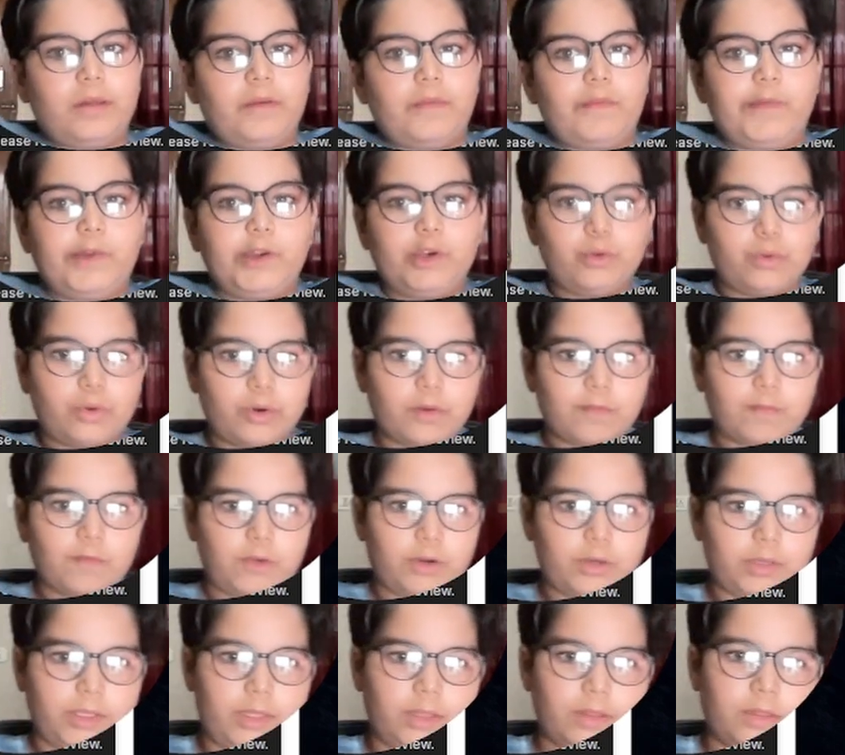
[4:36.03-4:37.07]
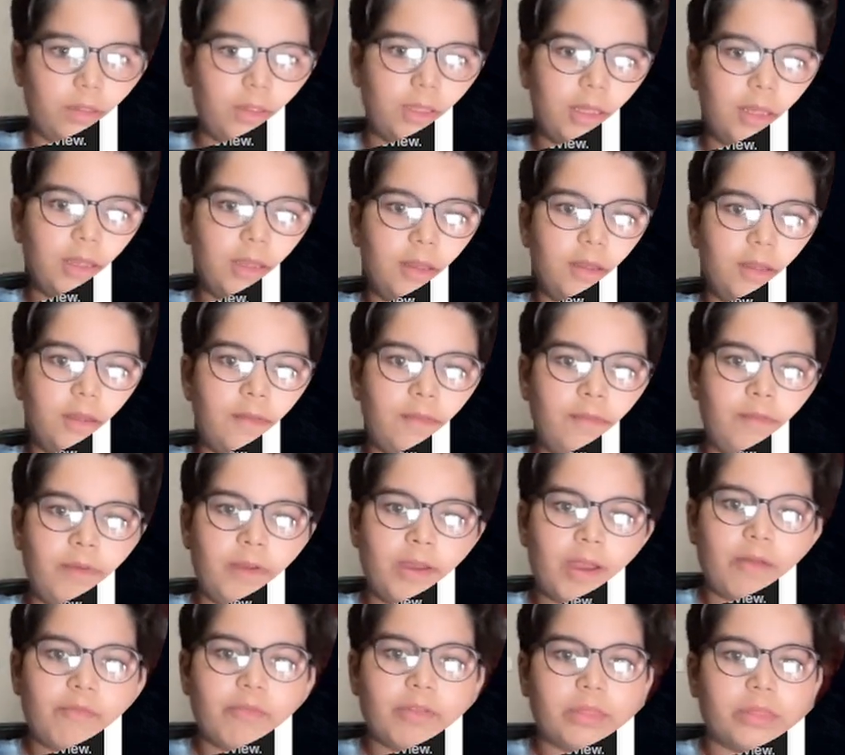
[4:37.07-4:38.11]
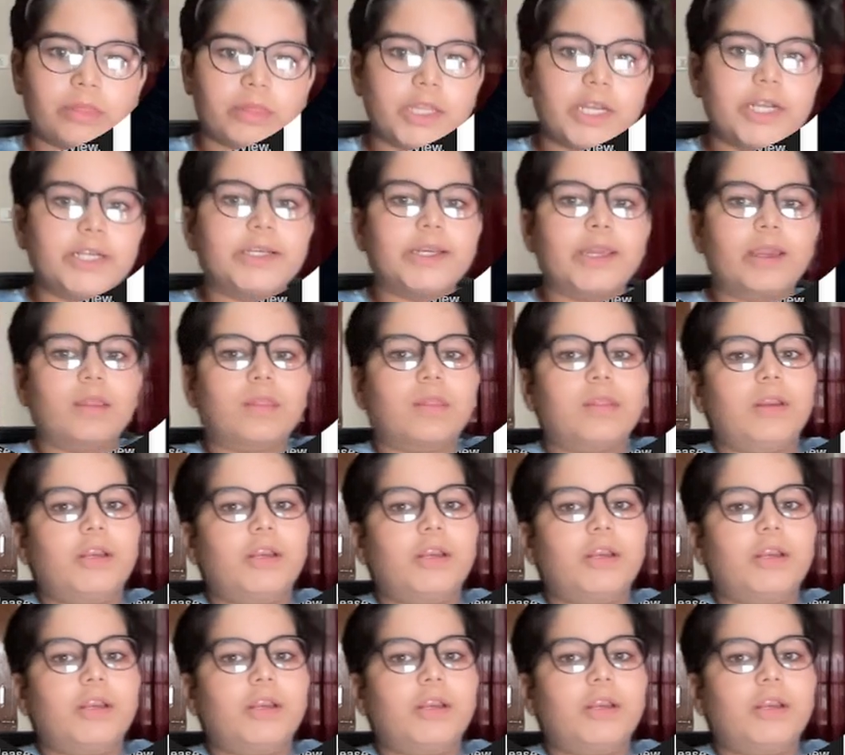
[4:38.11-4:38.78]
We do not want this. We have a syntax